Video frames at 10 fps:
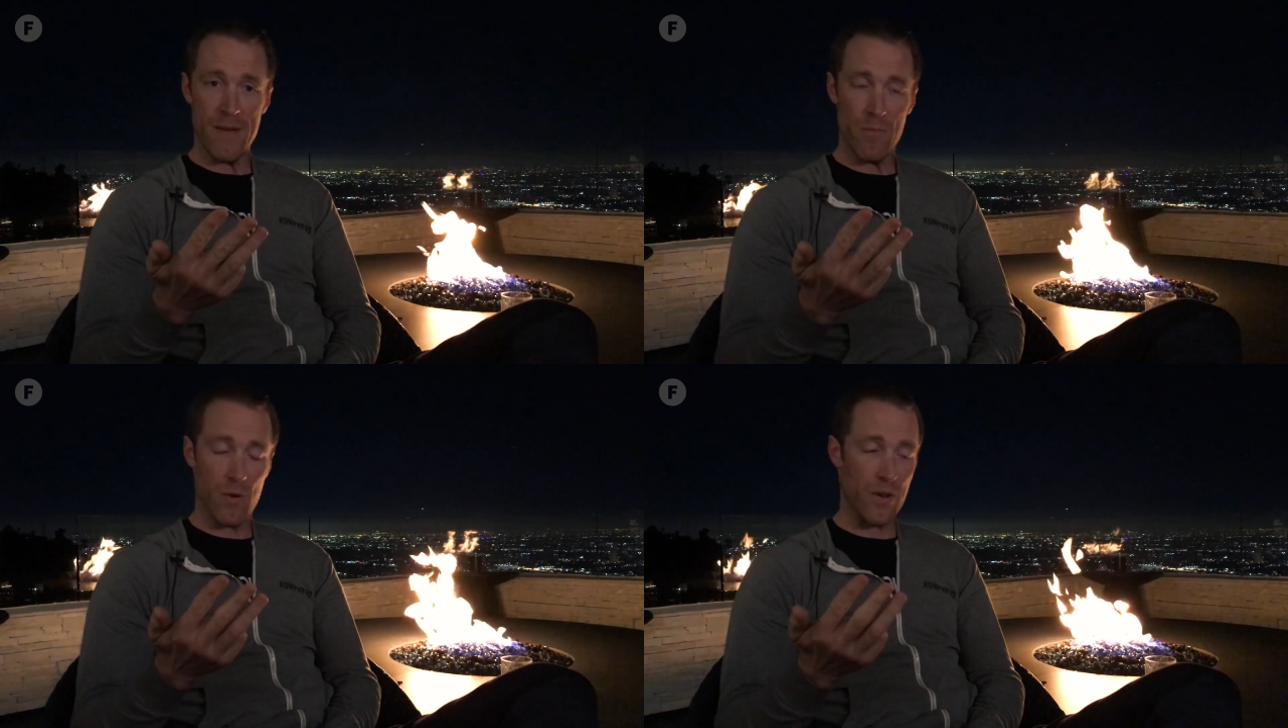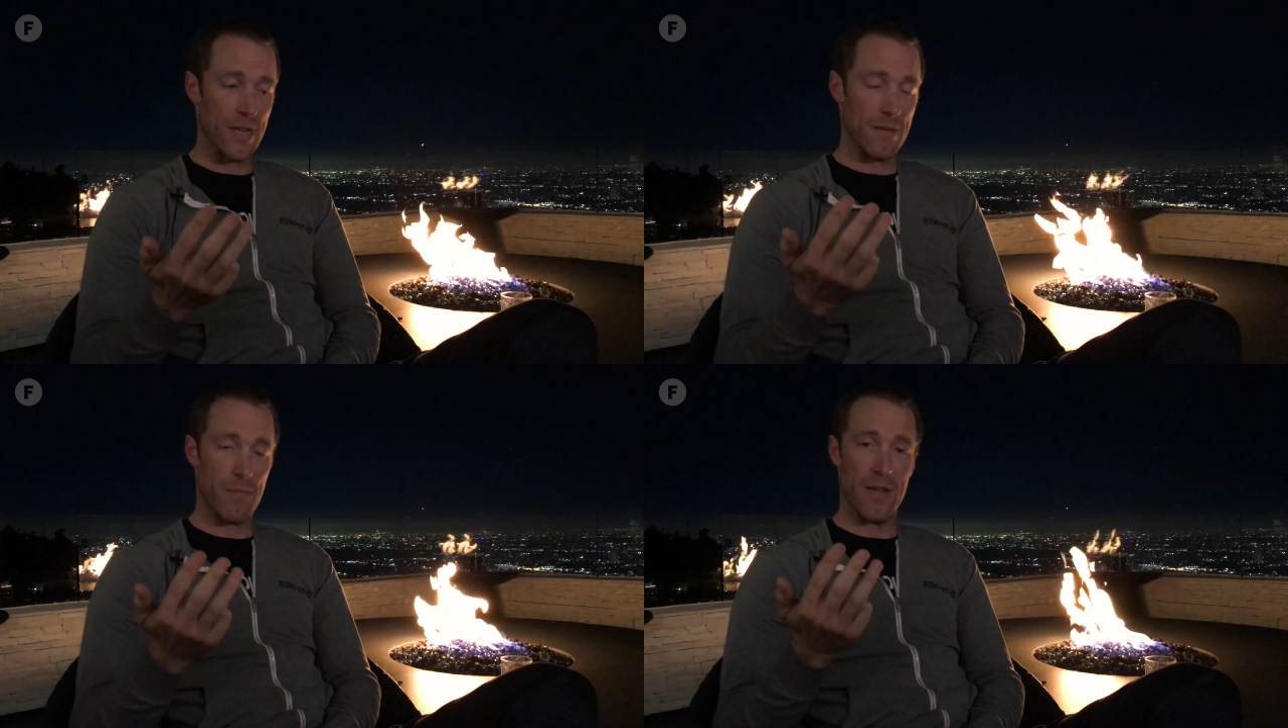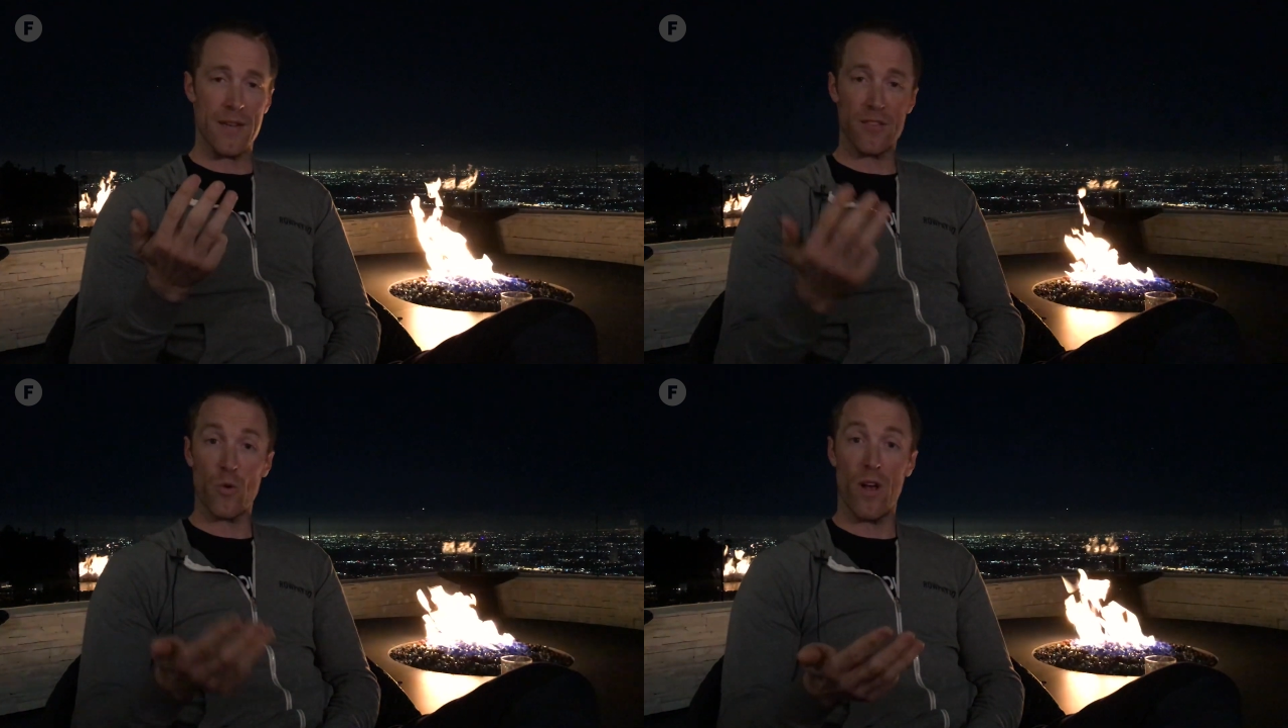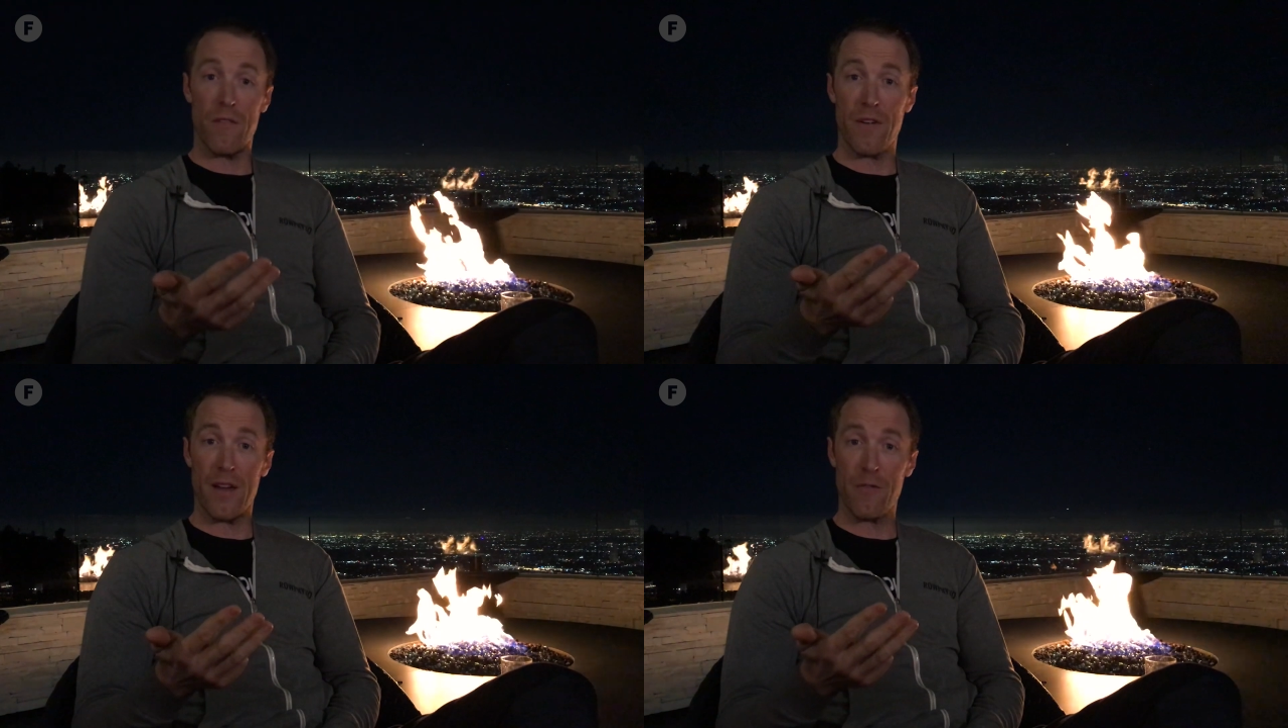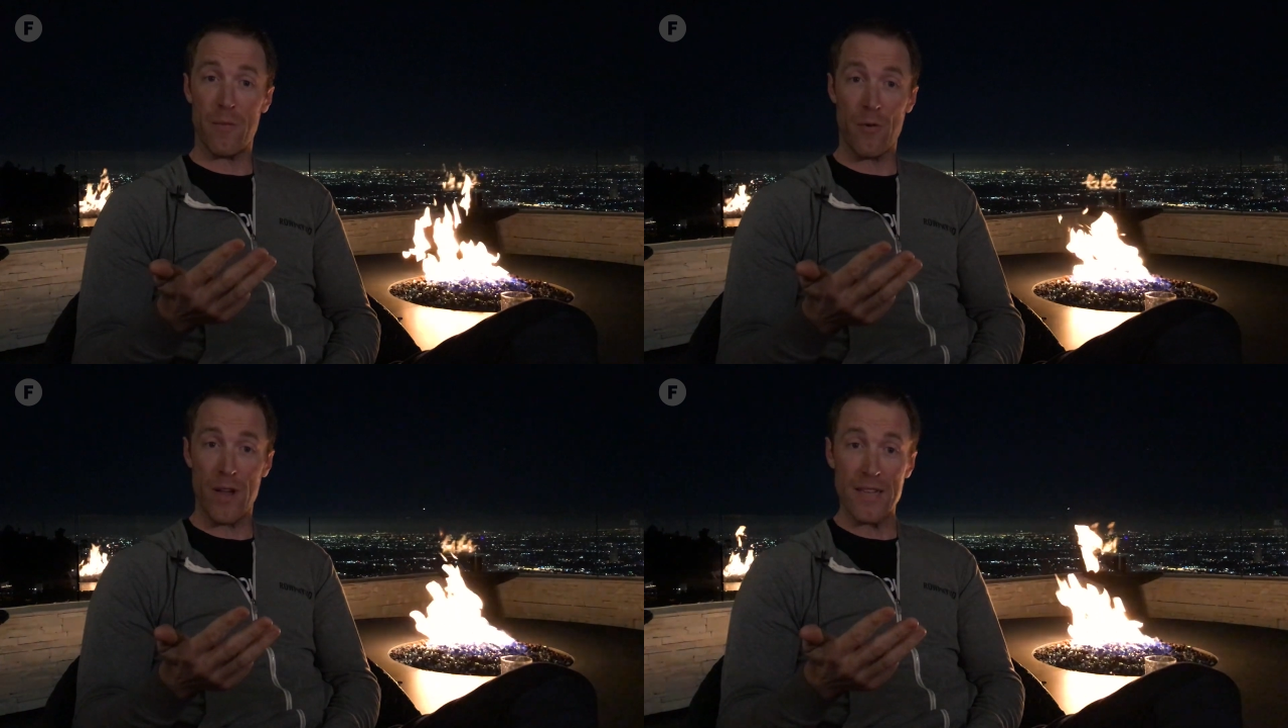we would have been disqualified from
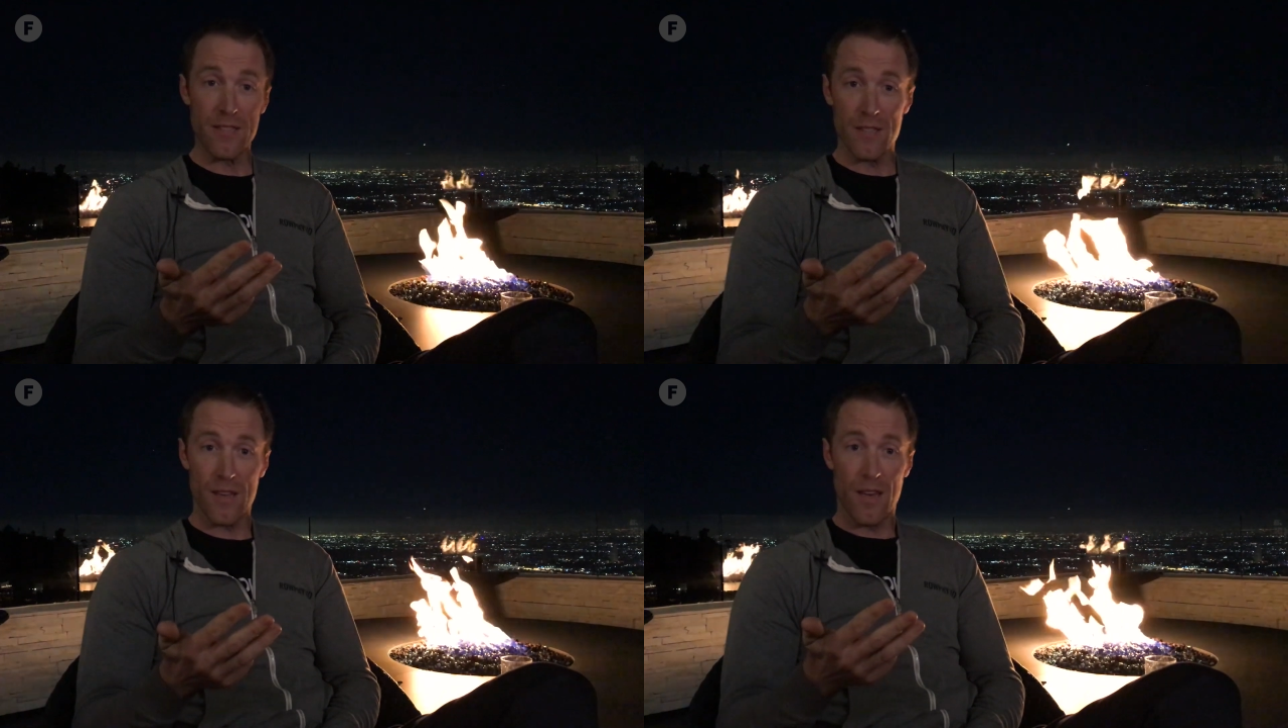the race